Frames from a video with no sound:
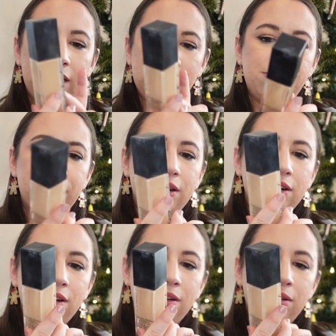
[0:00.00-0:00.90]
It's
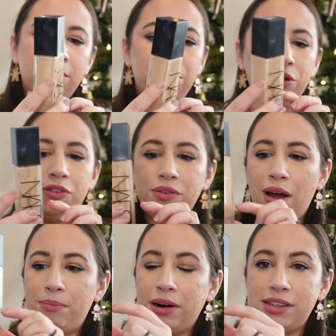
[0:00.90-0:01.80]
been moved
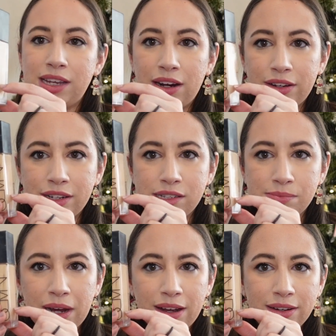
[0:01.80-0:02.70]
around, but settled. It's
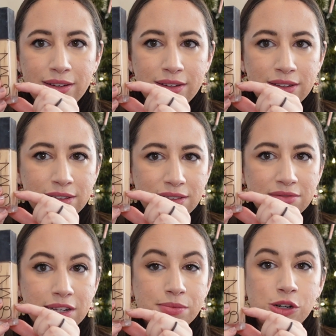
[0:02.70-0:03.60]
about
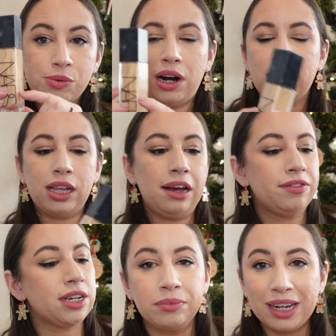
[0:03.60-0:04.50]
this much product
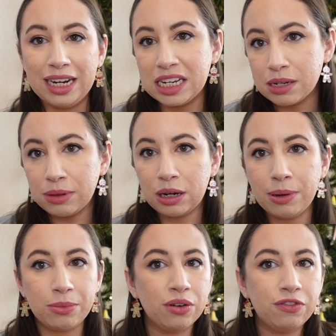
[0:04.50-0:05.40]
left. It is a little
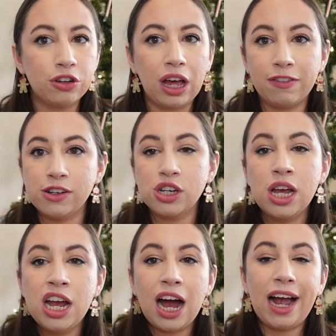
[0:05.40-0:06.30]
bit more full coverage.
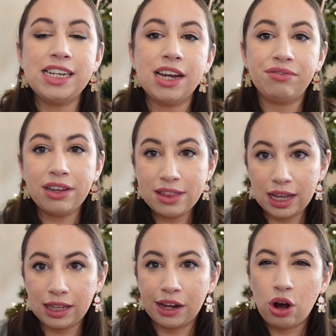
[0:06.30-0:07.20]
I definitely
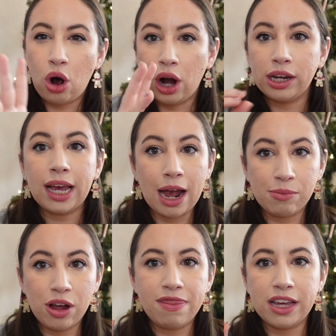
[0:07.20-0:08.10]
think like on
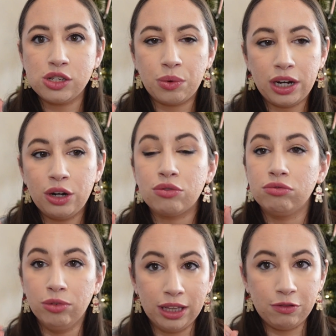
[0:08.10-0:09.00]
camera, this one
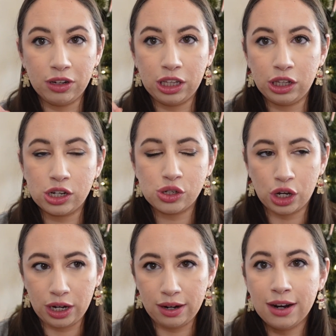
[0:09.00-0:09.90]
really, really looks
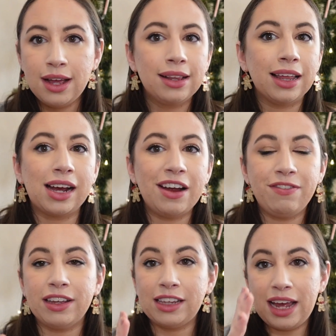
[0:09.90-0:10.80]
good. Like I
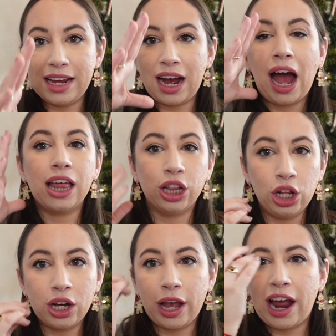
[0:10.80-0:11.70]
feel like I
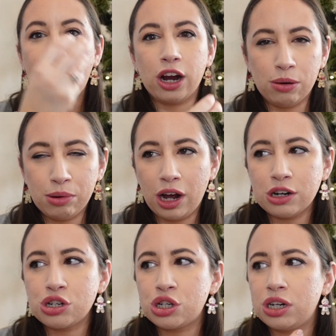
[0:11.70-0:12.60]
look
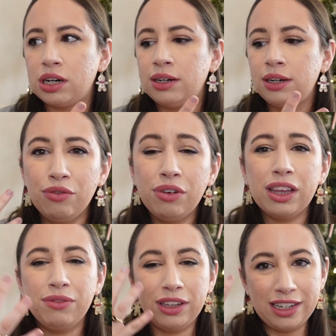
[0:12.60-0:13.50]
airbrushed. It
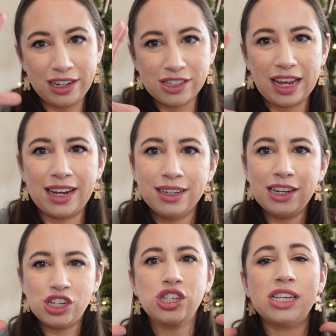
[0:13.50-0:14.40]
really, really does. Like,
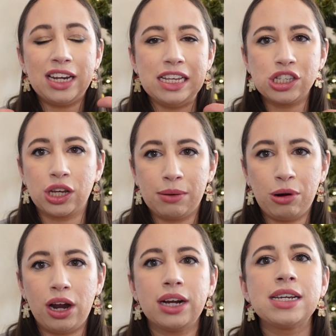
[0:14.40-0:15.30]
it's just a nice looking
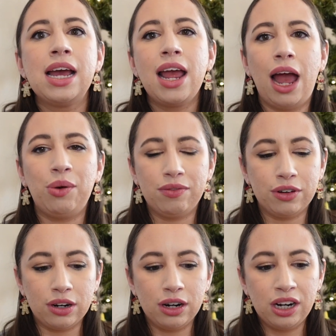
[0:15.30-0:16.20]
product.
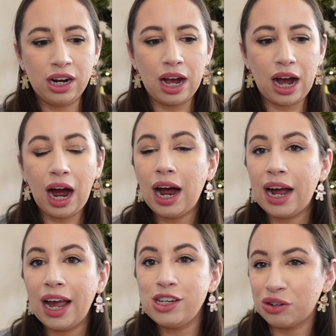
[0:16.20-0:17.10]
However,
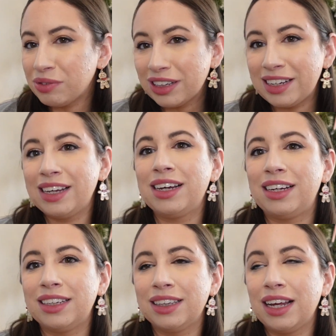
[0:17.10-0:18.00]
I don't really
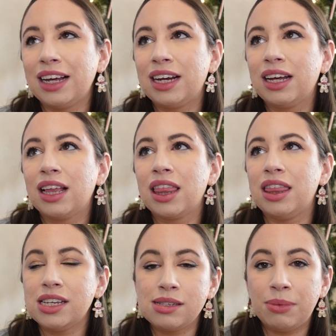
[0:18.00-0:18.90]
like
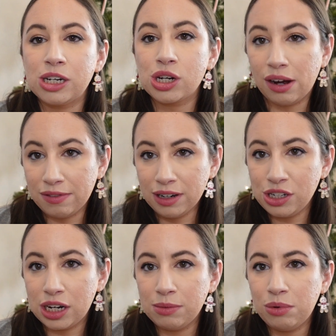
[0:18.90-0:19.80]
this much coverage
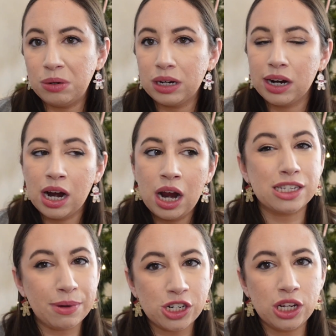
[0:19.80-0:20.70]
anymore,
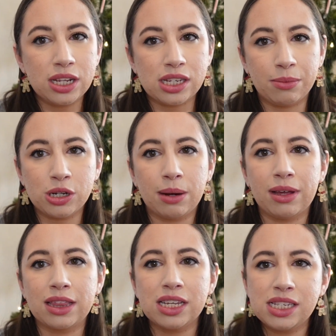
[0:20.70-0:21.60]
especially in the summertime.
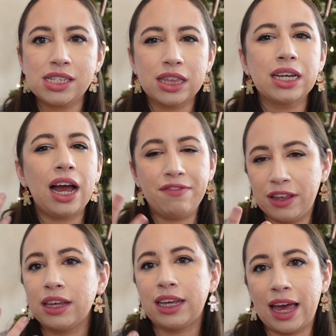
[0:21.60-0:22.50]
Like this is something I
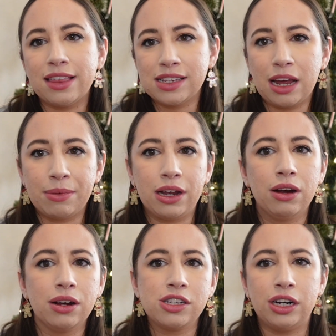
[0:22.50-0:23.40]
feel like, yeah, this time of
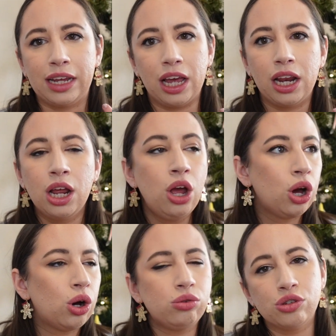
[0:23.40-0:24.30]
year, it's starting to get
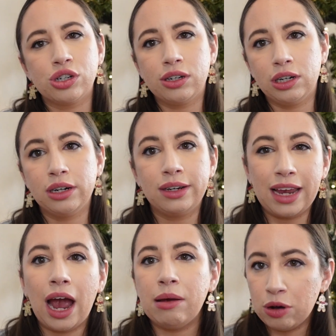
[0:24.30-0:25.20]
colder.
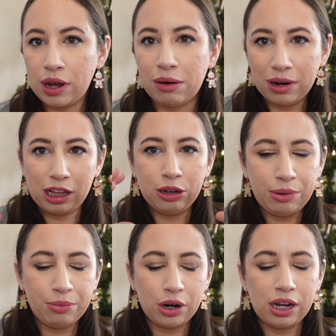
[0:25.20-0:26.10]
Yeah, I'm okay wearing a little
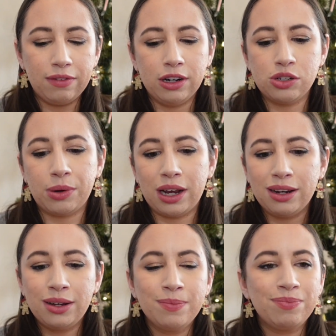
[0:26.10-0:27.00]
bit more coverage, but
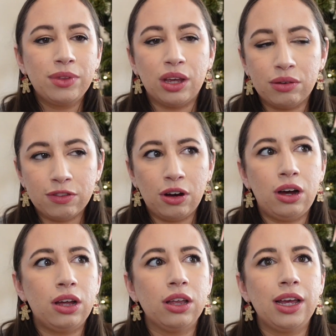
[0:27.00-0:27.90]

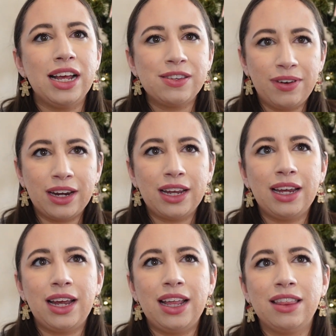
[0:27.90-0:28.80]
overall, it's funny.
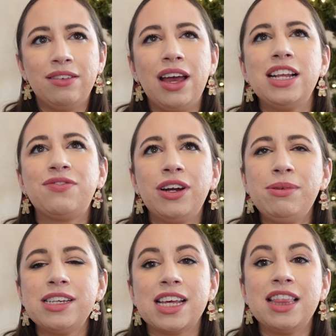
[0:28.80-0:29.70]
It's funny
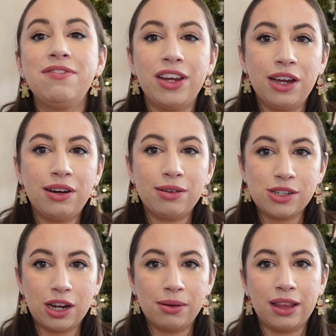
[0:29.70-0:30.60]
because in the video, I was
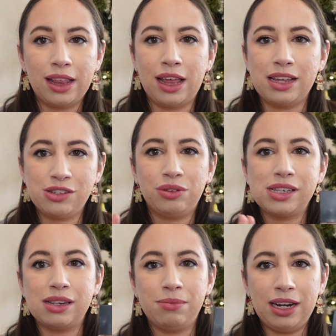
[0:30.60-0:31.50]
talking about that they sold
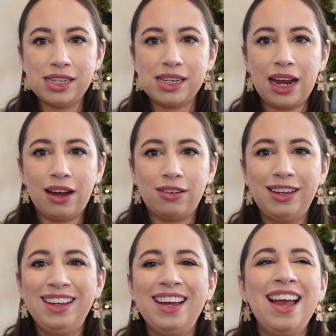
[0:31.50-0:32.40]
this in minis now.
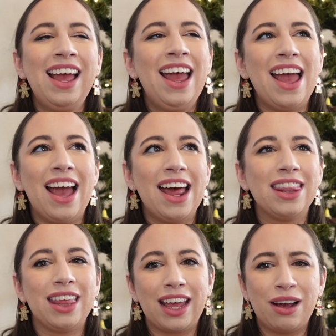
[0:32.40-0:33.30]

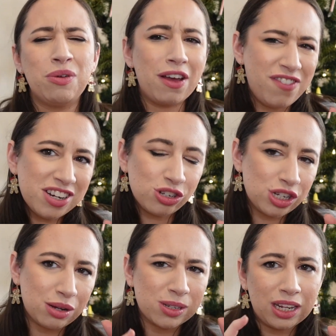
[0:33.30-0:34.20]
And like when I finished
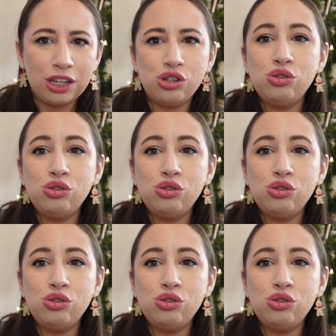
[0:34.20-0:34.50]
this, I was gonna get